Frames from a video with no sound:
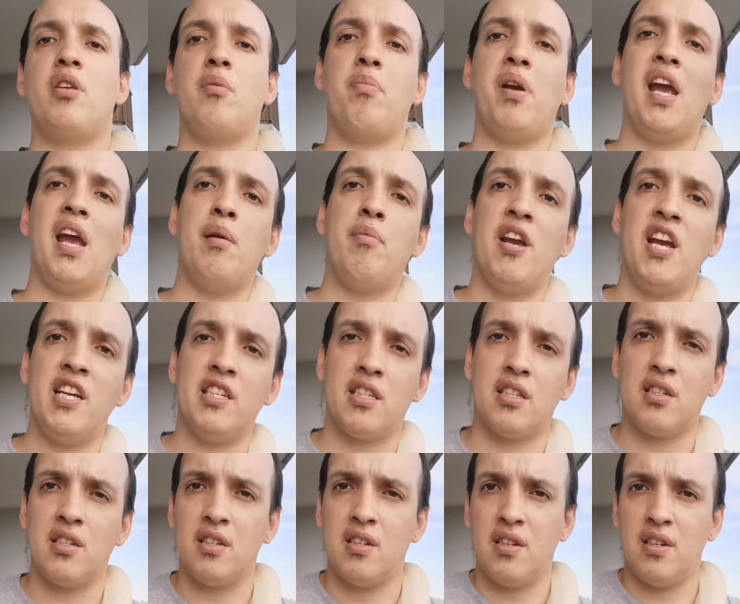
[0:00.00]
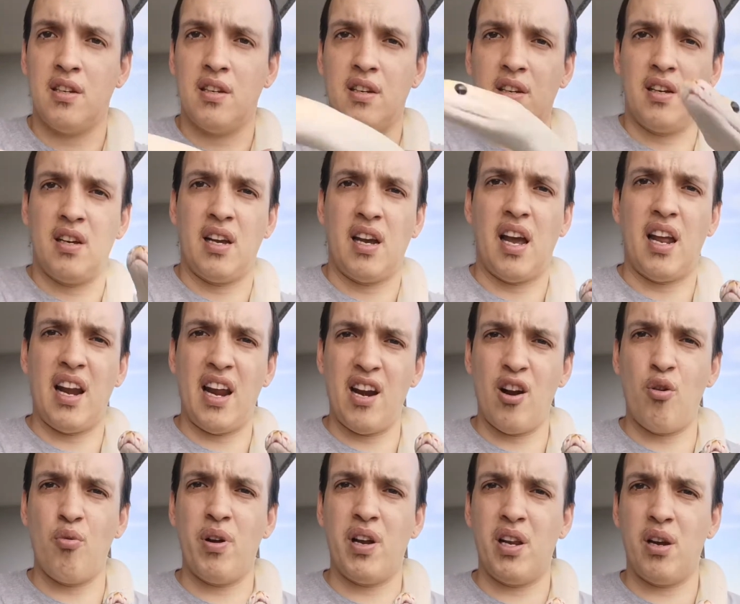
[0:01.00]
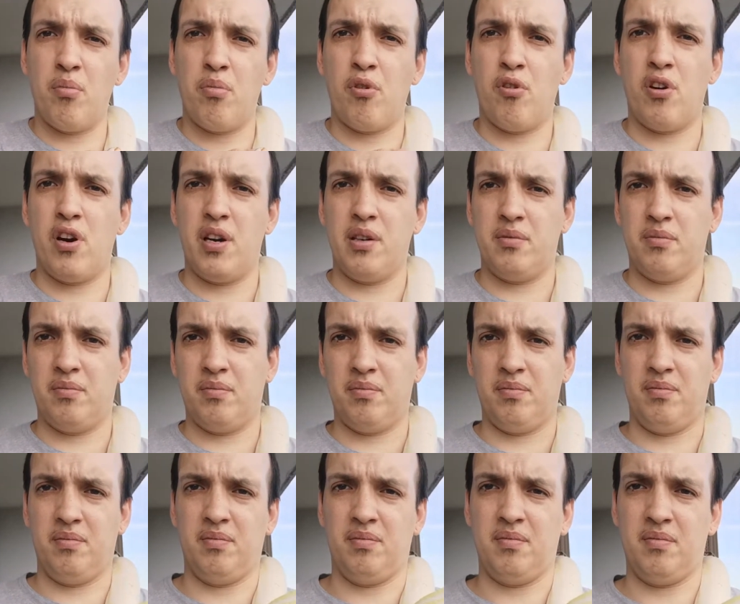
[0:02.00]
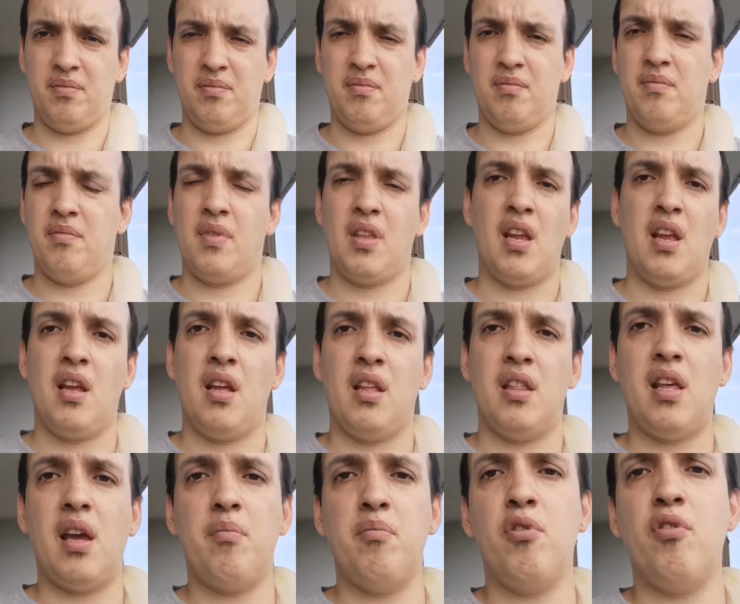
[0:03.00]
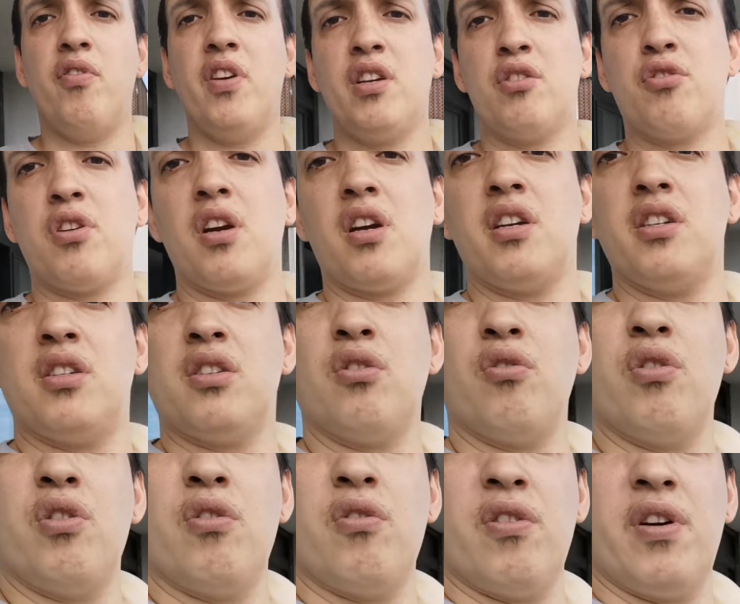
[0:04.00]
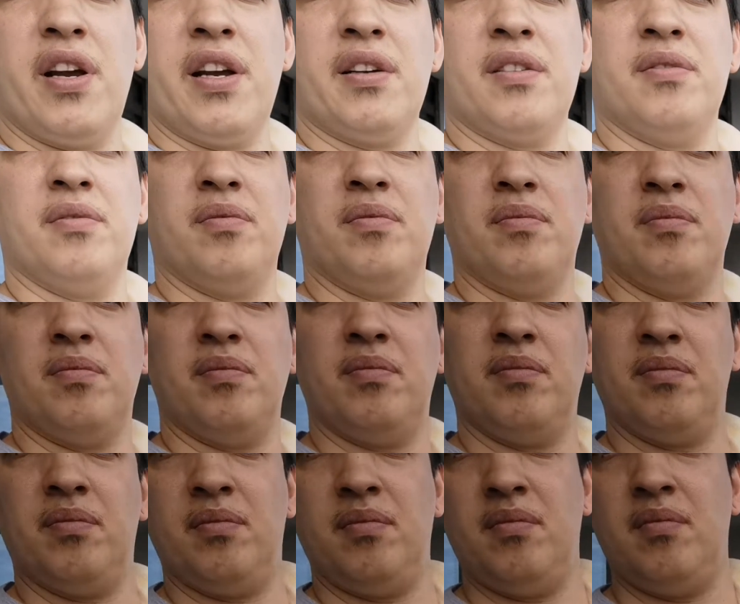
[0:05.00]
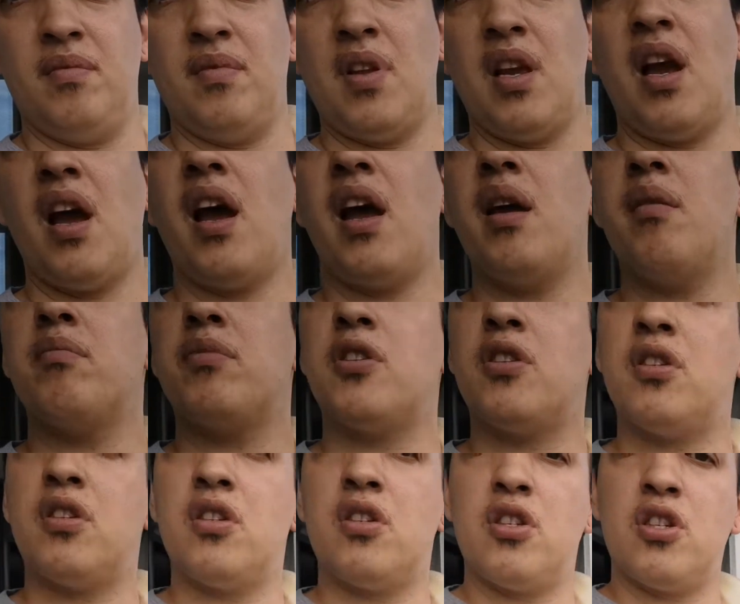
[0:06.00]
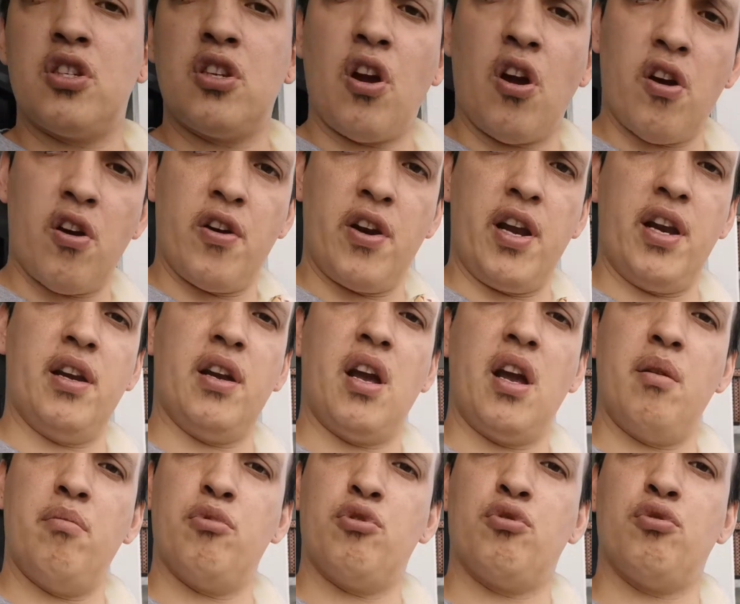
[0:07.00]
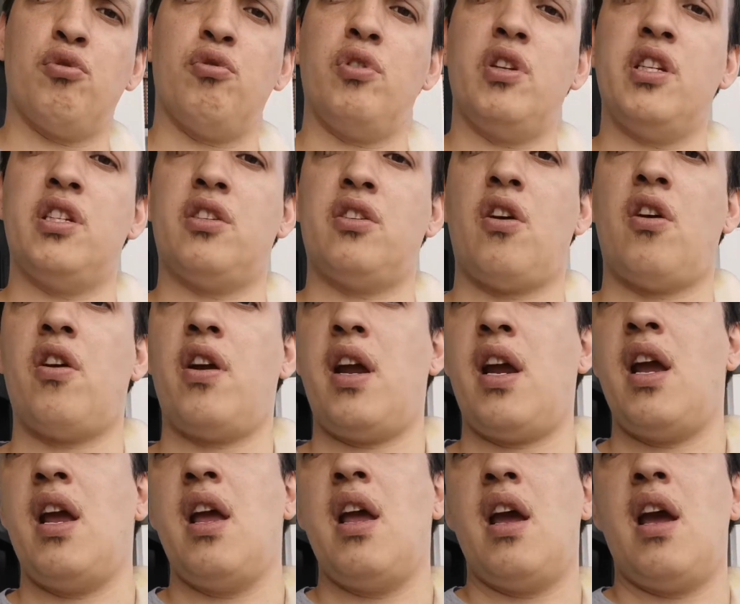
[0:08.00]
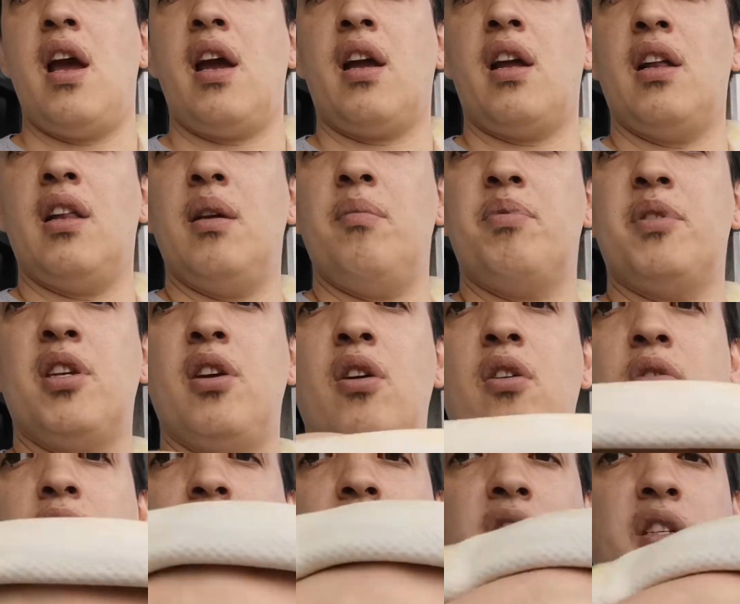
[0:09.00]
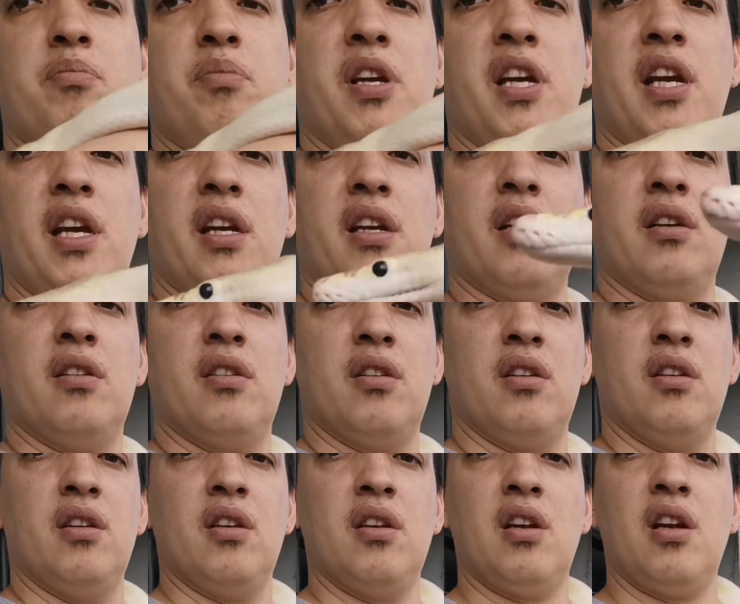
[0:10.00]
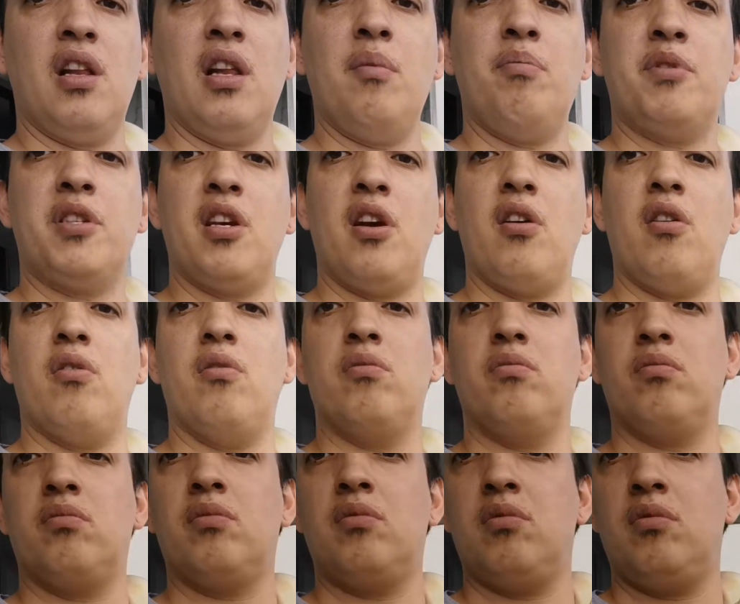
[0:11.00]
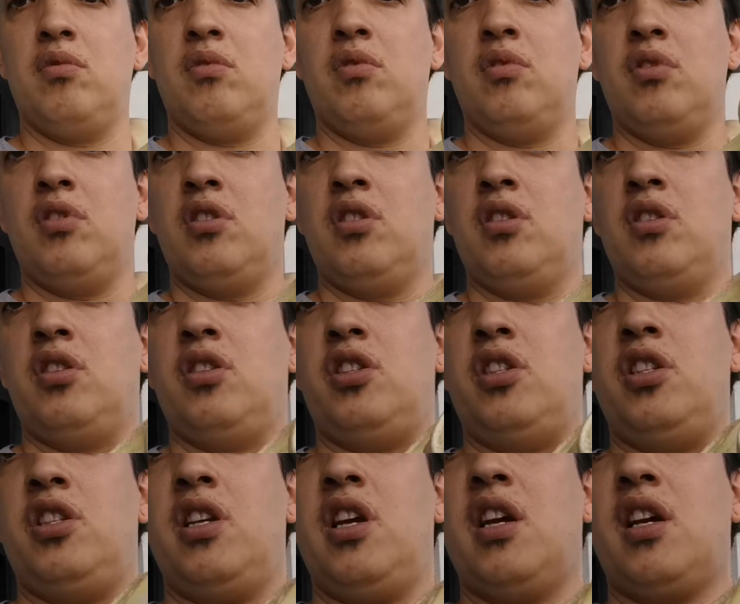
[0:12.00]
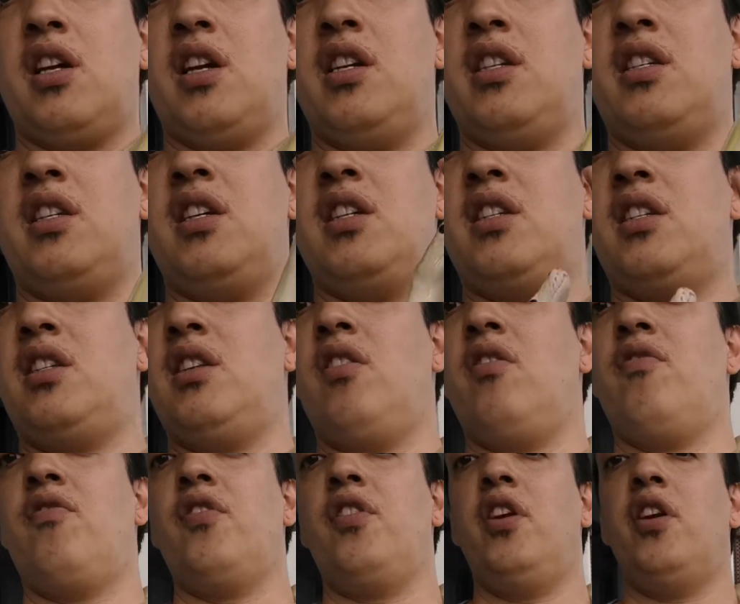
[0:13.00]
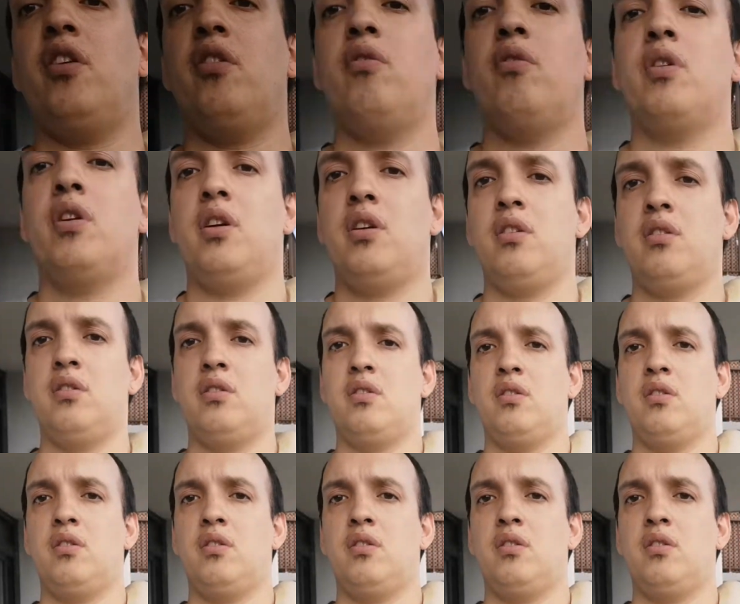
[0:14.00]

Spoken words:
of the babies, and I know when they're born. That moving truck is so annoying. I am sorry. I'm truly sorry. And Calypso is being Calypso. She's not going to sit still for you or